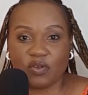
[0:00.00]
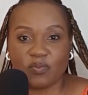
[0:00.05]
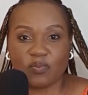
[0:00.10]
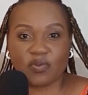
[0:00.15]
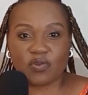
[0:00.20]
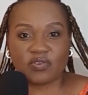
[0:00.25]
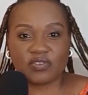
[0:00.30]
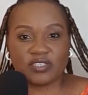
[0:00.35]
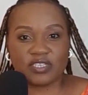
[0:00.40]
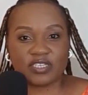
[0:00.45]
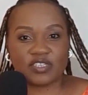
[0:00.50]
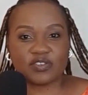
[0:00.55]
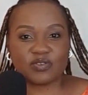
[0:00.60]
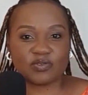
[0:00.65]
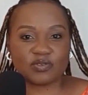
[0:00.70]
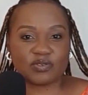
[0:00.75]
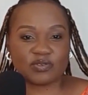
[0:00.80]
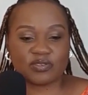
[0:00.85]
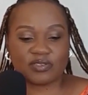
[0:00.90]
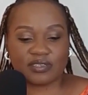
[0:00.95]
or
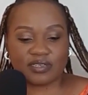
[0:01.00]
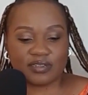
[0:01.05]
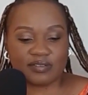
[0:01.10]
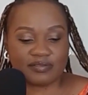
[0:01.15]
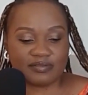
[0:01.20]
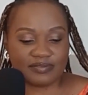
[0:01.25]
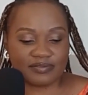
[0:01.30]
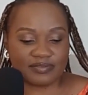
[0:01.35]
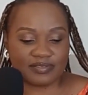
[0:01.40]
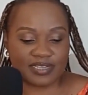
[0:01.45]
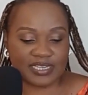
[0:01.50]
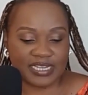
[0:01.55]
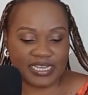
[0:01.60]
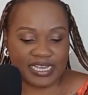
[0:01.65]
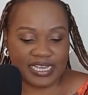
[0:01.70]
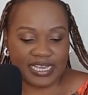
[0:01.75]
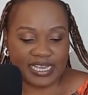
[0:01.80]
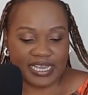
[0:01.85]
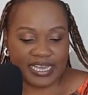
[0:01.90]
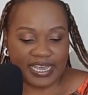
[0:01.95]
project to yourself,
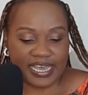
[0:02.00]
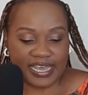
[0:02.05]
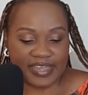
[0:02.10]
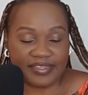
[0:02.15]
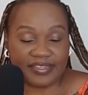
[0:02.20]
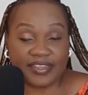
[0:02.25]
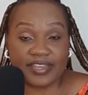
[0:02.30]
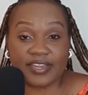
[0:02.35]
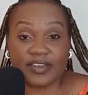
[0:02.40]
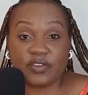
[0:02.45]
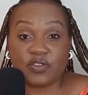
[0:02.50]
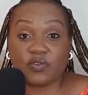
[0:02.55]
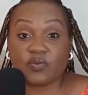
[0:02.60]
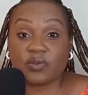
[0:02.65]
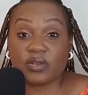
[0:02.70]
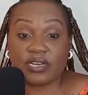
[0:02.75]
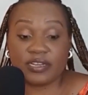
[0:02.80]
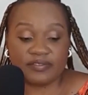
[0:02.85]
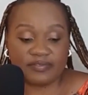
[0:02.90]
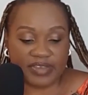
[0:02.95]
and then
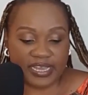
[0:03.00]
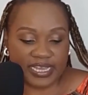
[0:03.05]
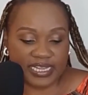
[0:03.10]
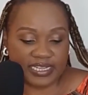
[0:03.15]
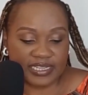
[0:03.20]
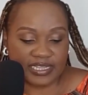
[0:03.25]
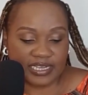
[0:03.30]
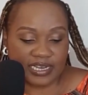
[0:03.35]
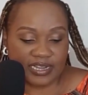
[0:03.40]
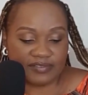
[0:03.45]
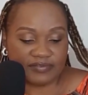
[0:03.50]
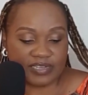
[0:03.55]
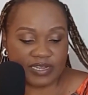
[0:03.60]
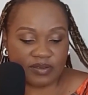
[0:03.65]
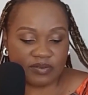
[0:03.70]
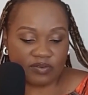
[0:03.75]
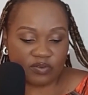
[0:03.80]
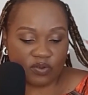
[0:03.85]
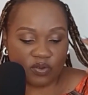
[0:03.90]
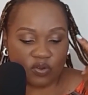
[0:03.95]
you will live a healthy life.
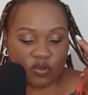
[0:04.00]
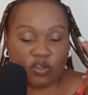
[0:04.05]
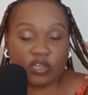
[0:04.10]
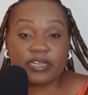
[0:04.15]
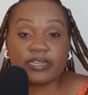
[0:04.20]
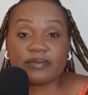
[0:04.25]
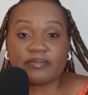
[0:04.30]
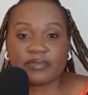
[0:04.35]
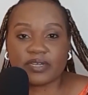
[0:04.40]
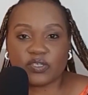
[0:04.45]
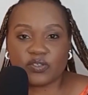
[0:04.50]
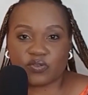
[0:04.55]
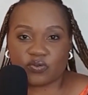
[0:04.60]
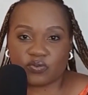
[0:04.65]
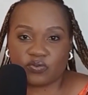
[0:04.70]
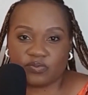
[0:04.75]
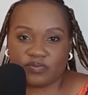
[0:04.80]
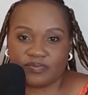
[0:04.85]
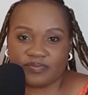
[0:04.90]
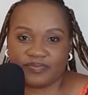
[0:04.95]
Now, goal number
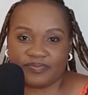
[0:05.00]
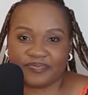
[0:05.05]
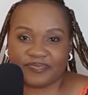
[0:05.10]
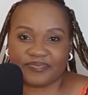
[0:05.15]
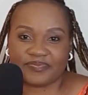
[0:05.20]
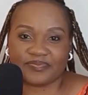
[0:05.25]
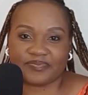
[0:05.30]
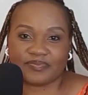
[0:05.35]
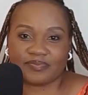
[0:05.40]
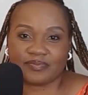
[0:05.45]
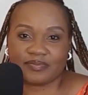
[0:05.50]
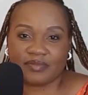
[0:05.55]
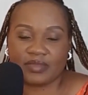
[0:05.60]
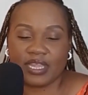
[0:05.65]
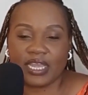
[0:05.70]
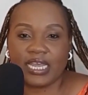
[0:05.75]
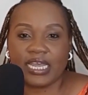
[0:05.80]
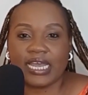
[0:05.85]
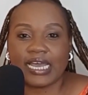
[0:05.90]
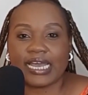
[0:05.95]
two,
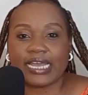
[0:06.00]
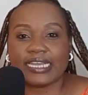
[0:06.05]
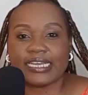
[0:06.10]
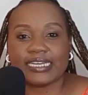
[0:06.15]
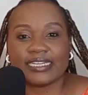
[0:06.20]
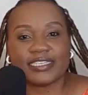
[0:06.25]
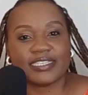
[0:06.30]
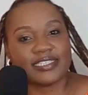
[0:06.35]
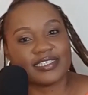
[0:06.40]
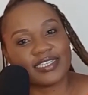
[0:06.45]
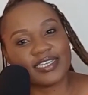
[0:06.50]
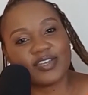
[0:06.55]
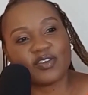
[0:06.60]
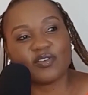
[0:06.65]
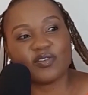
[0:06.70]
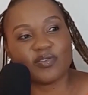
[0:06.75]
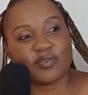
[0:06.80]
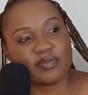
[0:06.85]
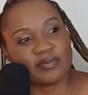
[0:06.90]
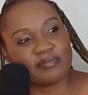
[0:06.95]
I can stay
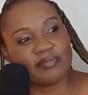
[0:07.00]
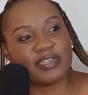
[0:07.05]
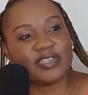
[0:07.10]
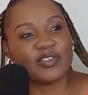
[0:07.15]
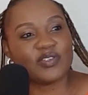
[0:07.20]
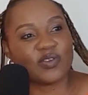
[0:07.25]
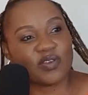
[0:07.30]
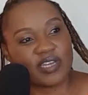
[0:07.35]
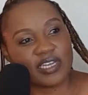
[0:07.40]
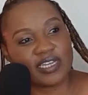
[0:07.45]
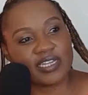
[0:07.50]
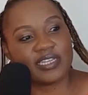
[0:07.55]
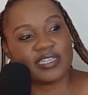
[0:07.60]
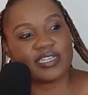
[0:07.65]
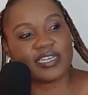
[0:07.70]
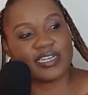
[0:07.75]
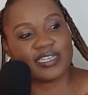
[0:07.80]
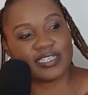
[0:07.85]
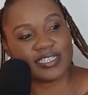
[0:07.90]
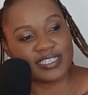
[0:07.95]
on mental
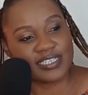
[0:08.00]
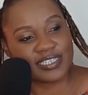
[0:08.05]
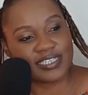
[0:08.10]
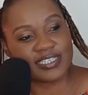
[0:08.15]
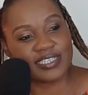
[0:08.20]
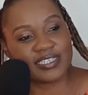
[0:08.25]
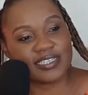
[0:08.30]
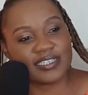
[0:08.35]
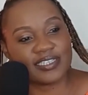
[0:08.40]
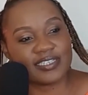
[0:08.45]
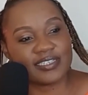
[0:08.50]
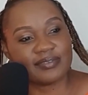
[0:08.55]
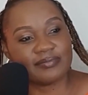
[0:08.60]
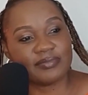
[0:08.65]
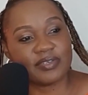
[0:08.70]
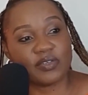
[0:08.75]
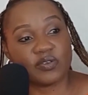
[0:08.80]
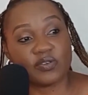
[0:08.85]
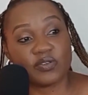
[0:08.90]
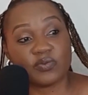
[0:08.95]
health until,
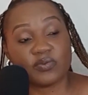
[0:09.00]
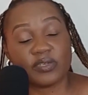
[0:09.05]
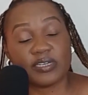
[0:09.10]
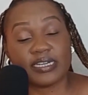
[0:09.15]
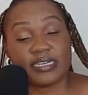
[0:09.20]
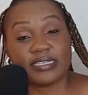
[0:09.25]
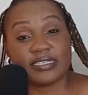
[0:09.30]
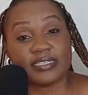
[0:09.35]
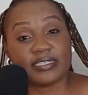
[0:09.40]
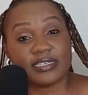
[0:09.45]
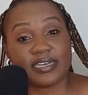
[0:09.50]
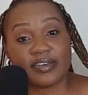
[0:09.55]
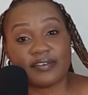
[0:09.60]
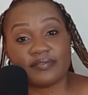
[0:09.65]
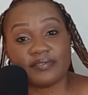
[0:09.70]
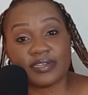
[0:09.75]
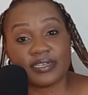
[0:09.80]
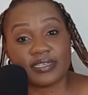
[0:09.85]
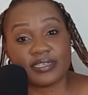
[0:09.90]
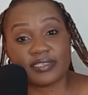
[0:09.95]
because when I
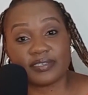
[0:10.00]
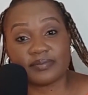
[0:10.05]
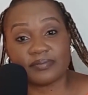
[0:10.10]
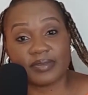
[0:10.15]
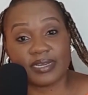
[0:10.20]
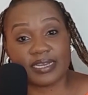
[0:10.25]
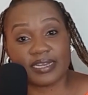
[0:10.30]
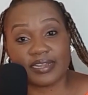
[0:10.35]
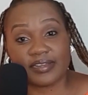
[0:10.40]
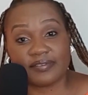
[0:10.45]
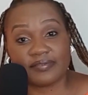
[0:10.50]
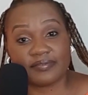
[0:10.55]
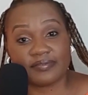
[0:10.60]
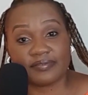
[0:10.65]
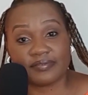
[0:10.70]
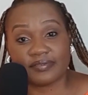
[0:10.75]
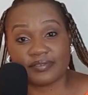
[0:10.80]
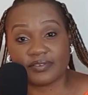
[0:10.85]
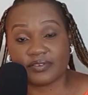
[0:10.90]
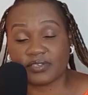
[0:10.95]
discovered this, my life
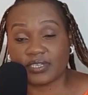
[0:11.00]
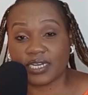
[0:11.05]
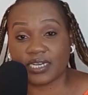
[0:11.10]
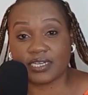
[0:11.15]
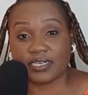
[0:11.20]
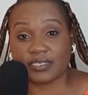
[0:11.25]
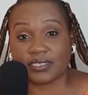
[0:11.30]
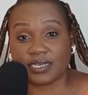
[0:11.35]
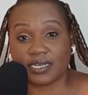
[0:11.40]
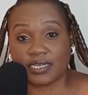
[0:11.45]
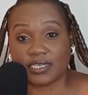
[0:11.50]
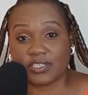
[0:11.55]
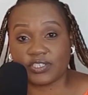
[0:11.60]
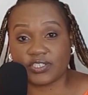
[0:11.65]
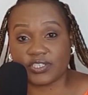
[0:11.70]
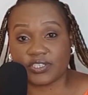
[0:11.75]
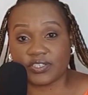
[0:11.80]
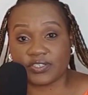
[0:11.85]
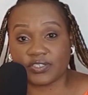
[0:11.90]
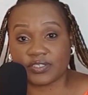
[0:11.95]
really, really
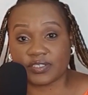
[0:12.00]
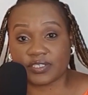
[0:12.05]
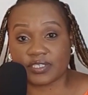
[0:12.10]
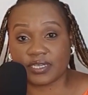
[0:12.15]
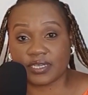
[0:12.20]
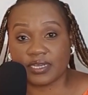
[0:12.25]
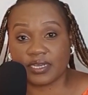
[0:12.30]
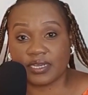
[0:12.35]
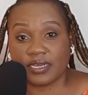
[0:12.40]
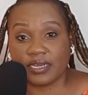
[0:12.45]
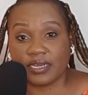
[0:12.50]
changed.